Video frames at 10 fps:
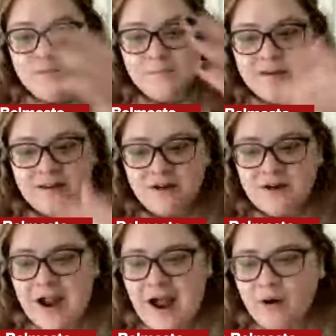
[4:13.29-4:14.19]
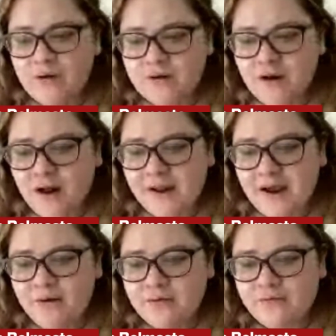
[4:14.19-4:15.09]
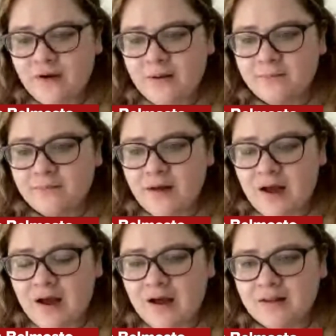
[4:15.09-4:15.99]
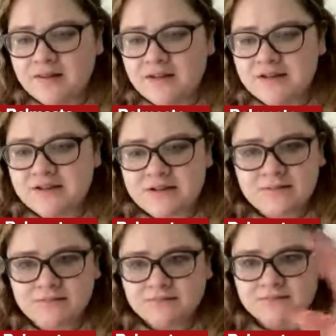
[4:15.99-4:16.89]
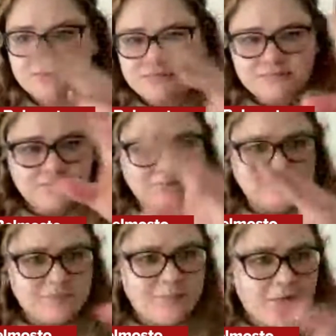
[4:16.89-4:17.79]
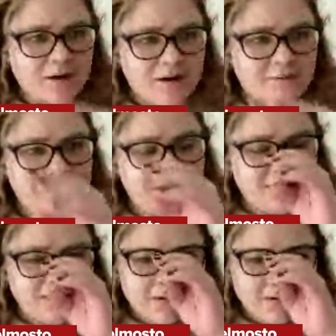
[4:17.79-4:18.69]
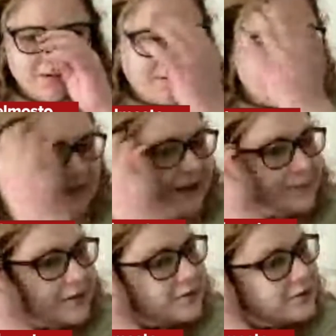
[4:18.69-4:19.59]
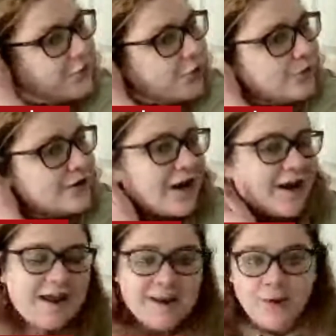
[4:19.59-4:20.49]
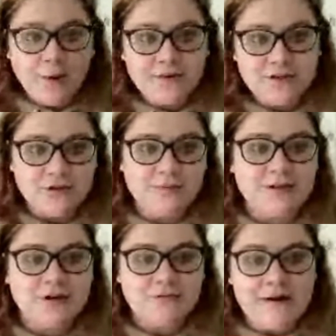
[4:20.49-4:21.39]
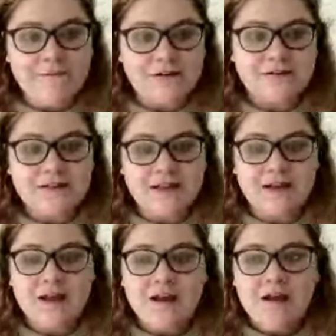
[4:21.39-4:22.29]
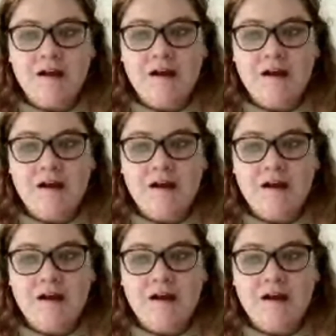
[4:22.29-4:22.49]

from here out from this part of the segment forward, I am going to be referencing